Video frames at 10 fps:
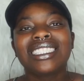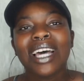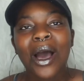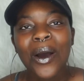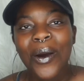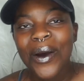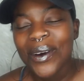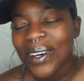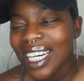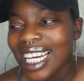So
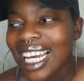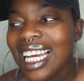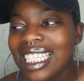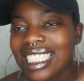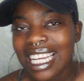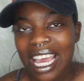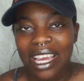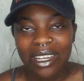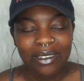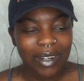today,